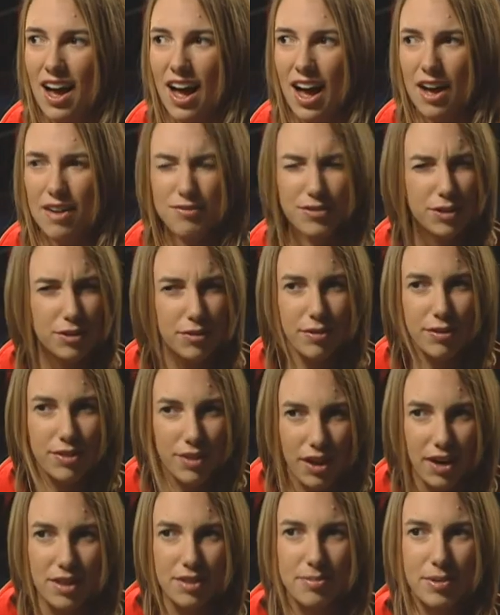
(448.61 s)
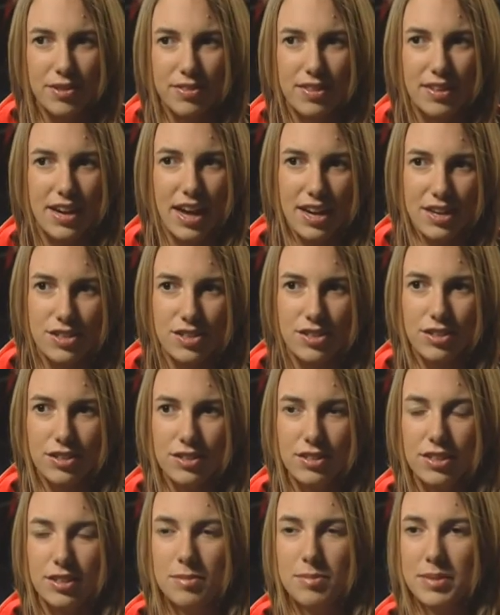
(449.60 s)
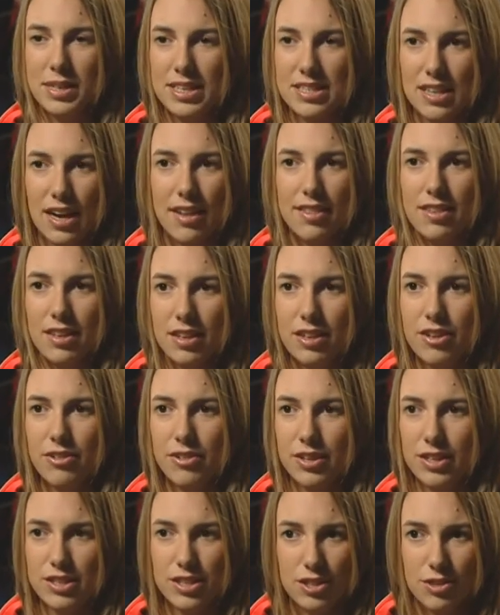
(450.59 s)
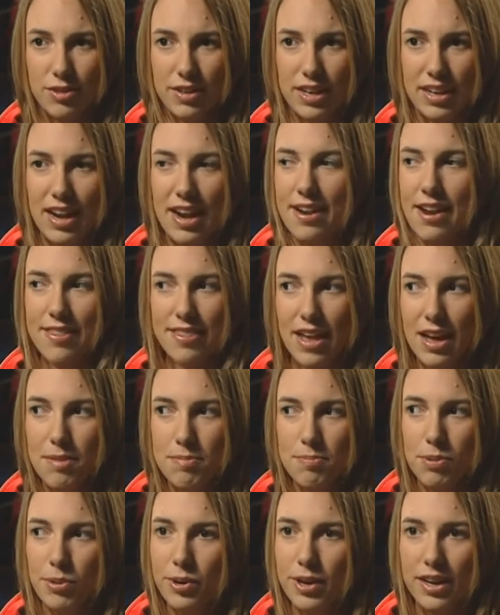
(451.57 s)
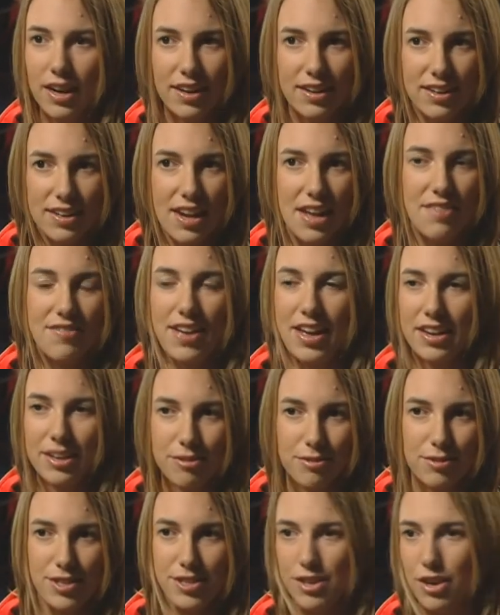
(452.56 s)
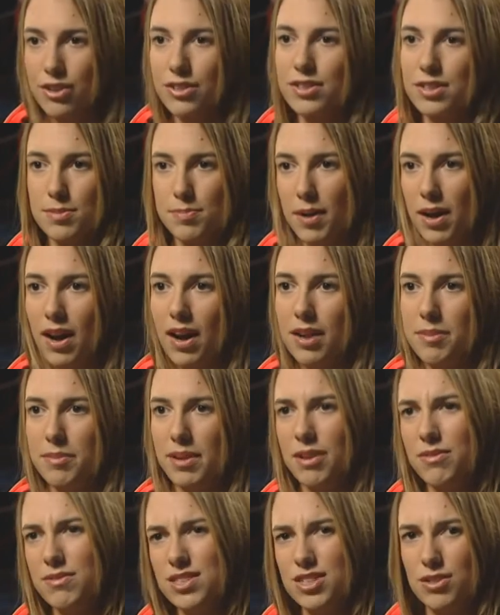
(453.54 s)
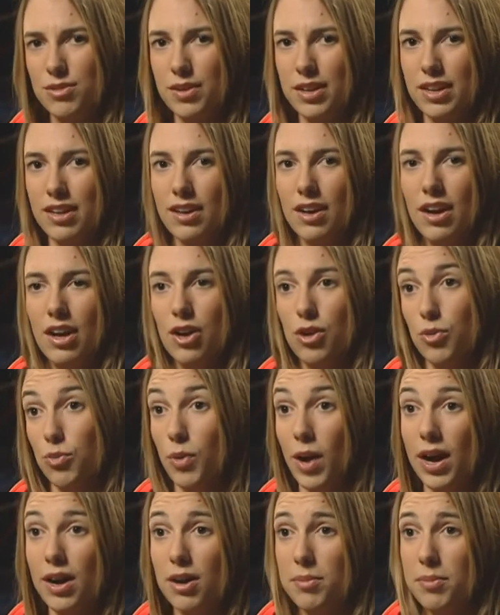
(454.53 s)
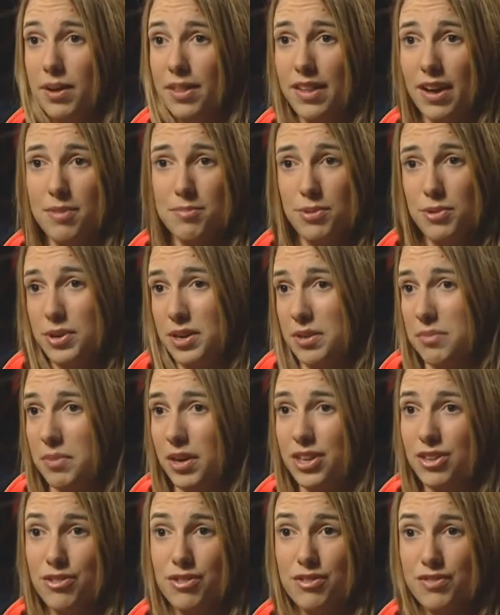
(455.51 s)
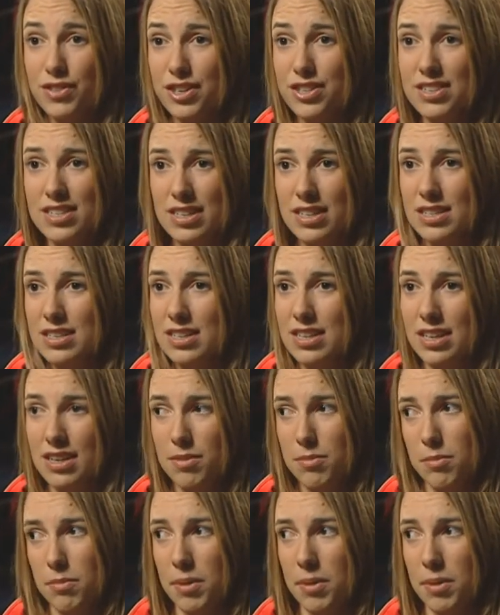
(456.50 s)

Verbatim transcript: have you thought about the national team? Because I think you could do it. And at that point, I didn't have any results behind me. I was doing well by that point on my university team,